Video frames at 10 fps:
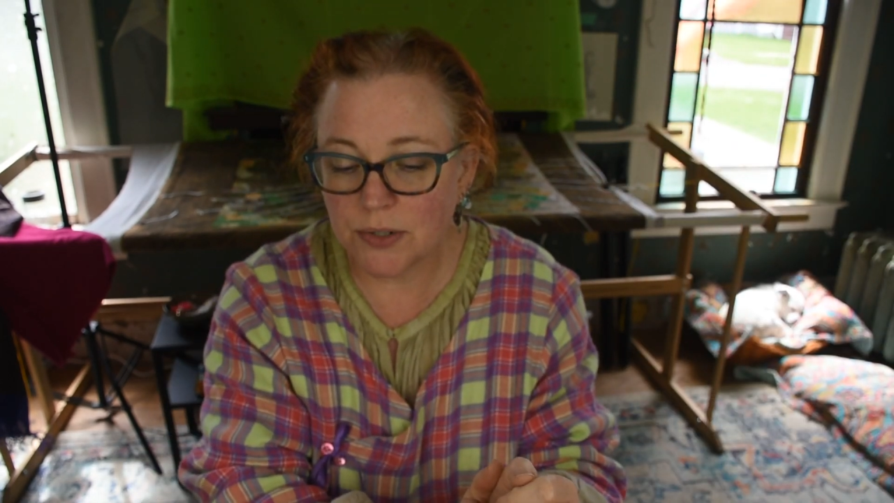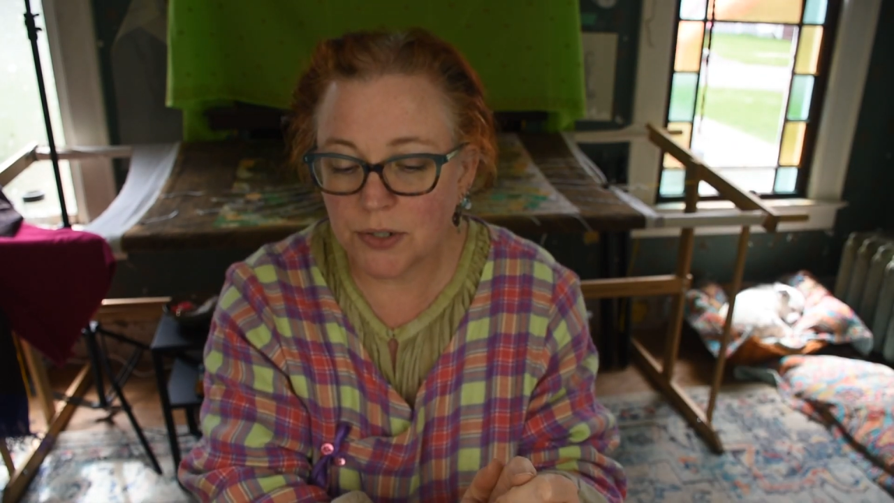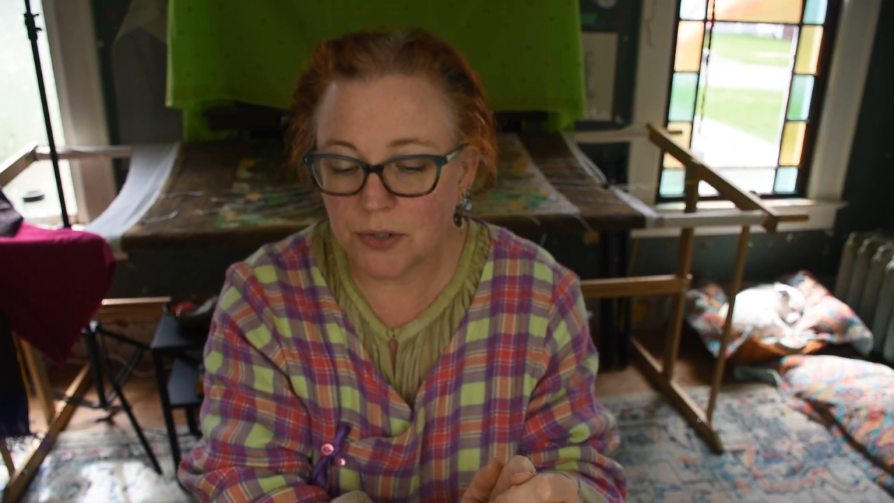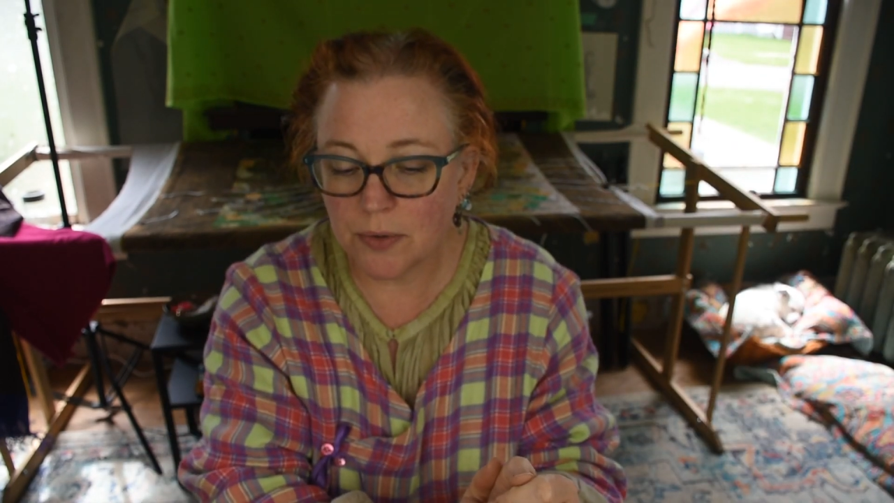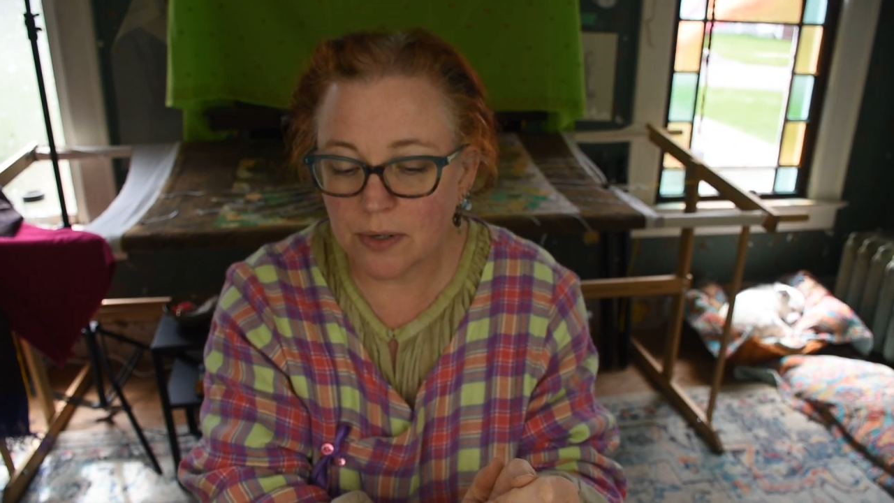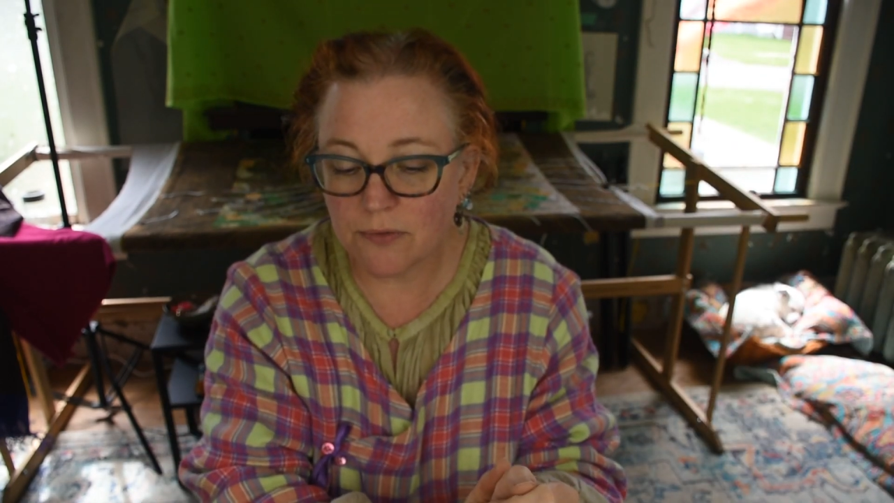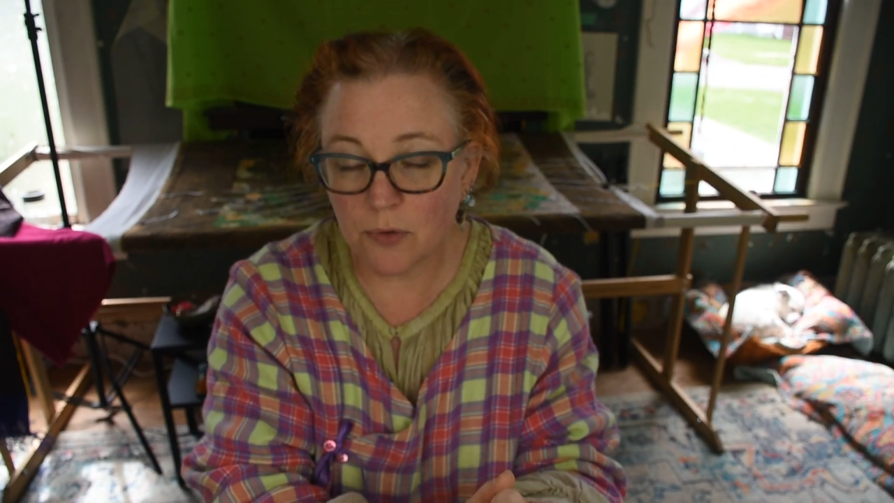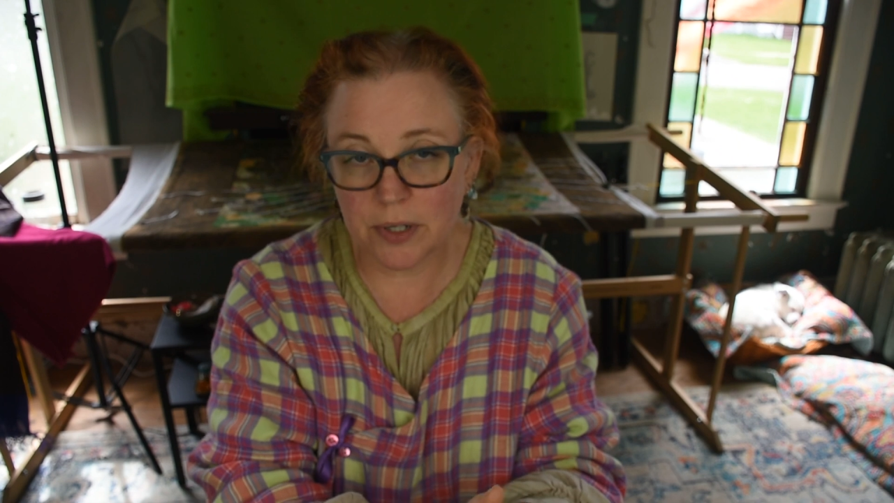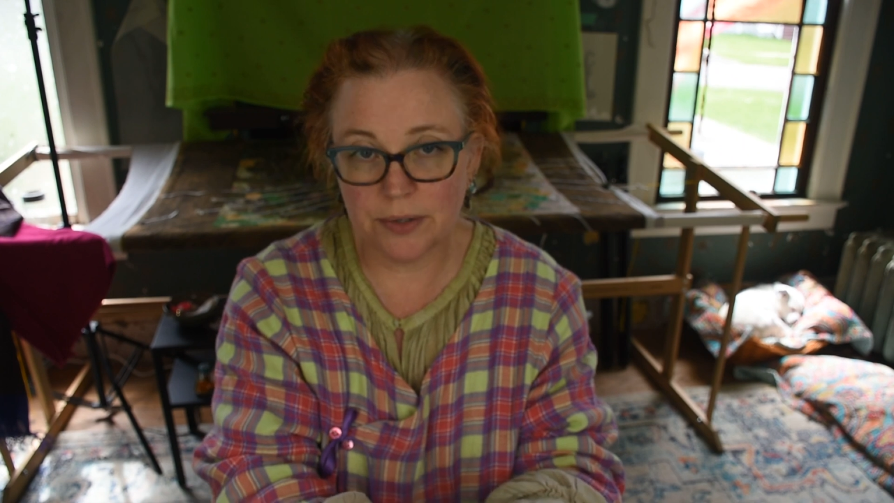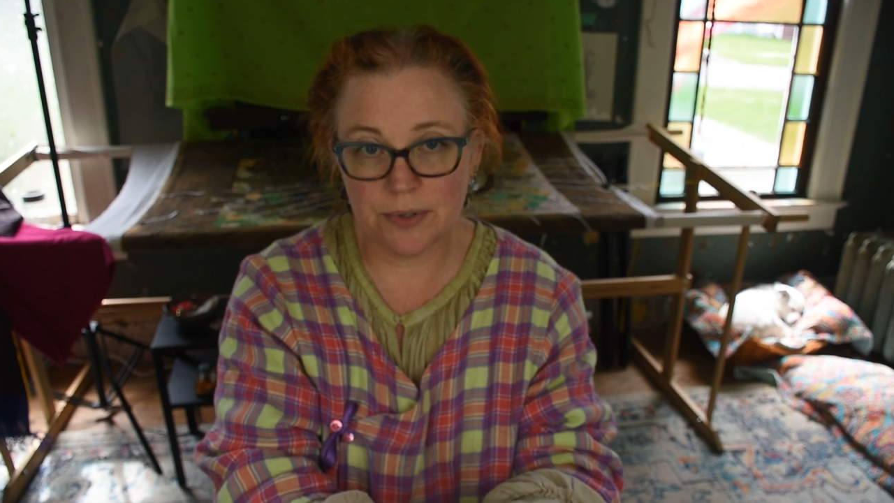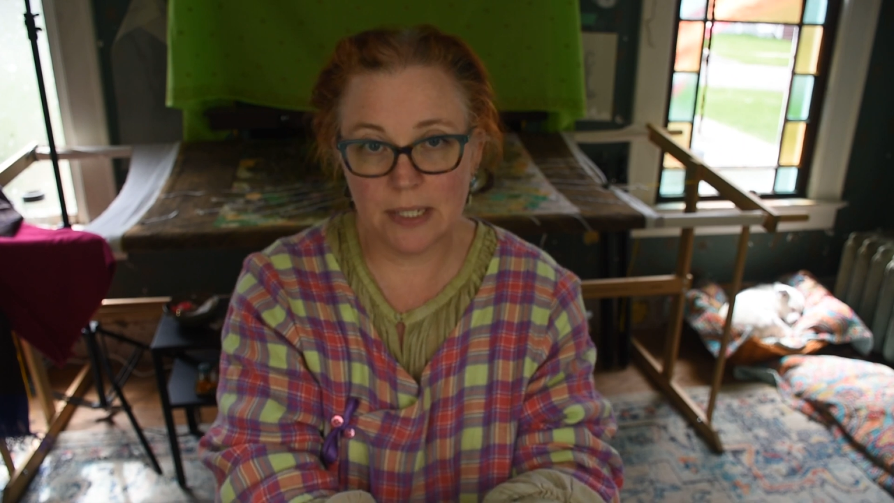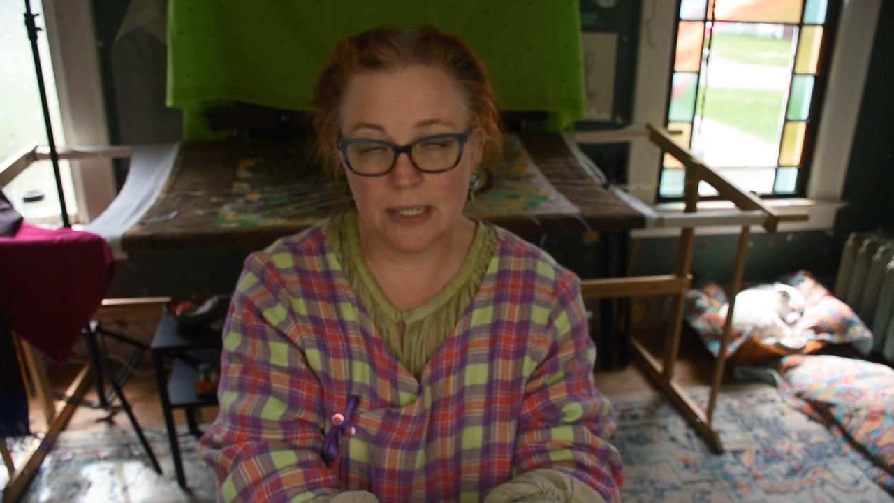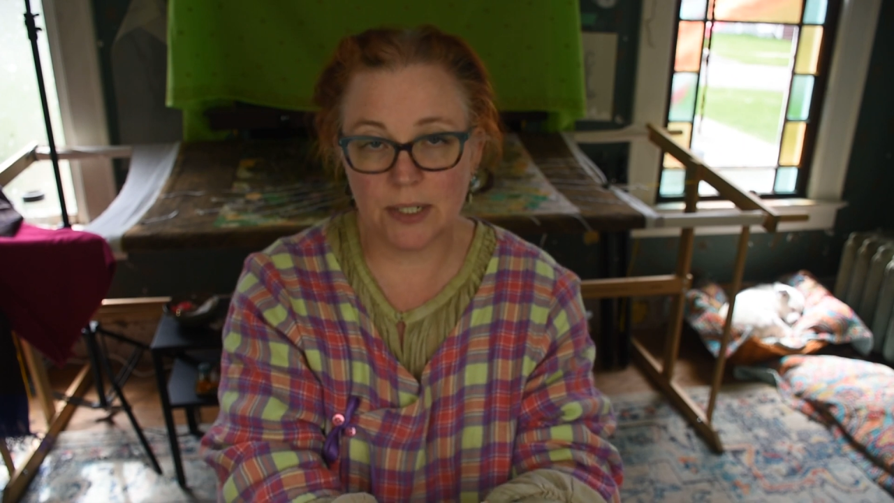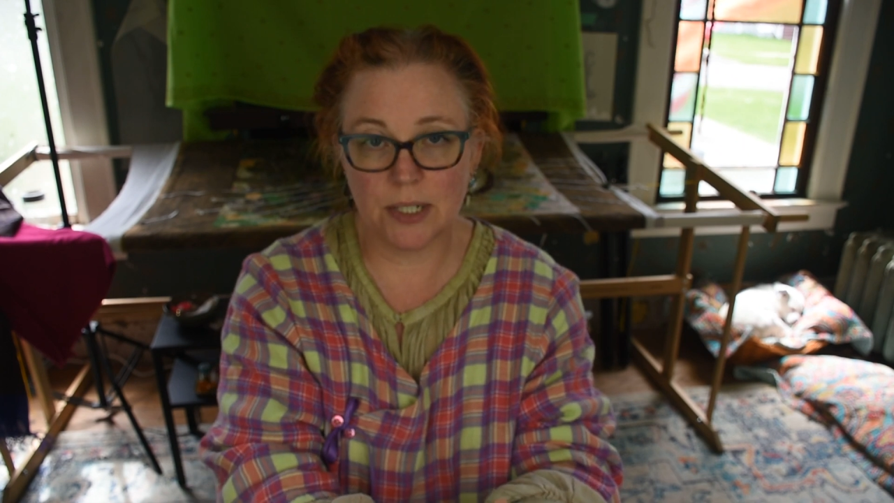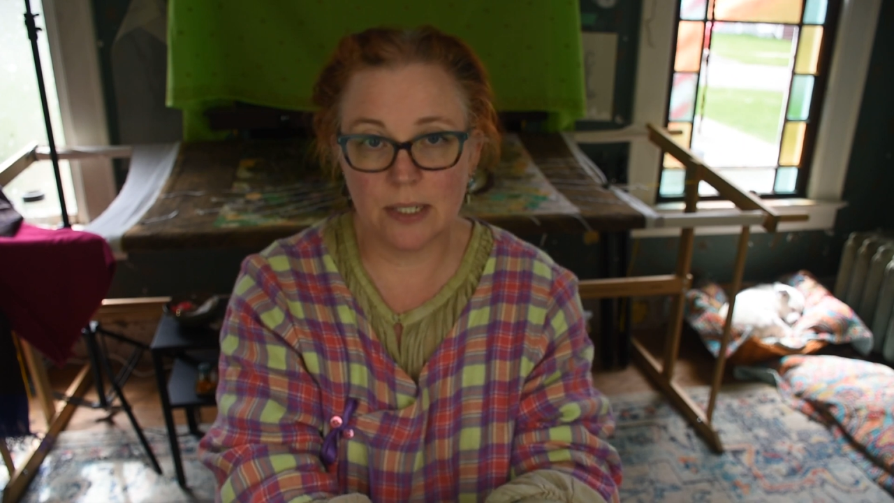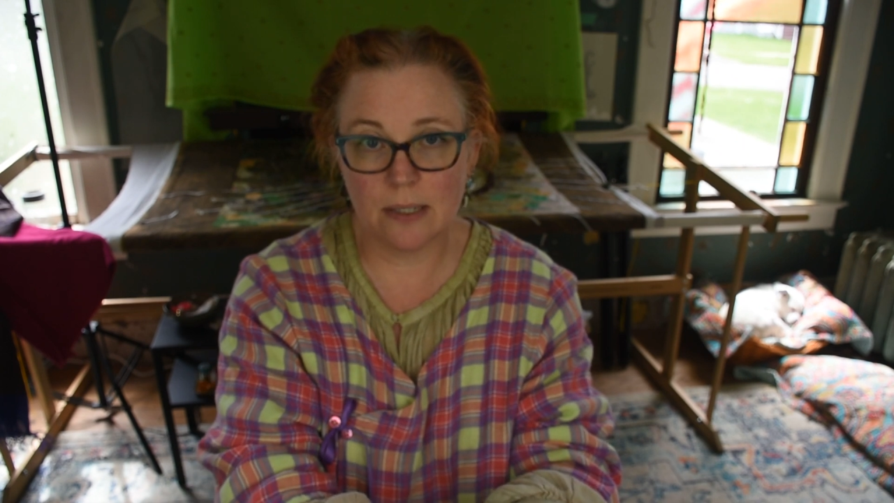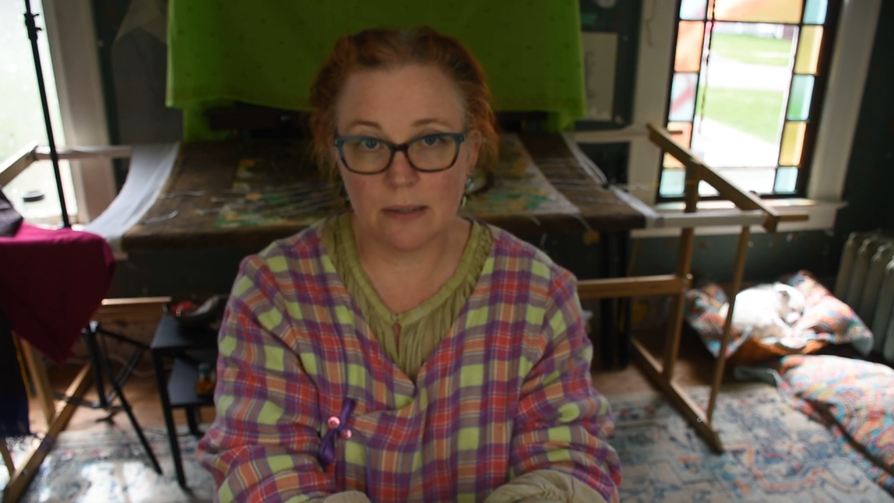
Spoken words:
243 stitches,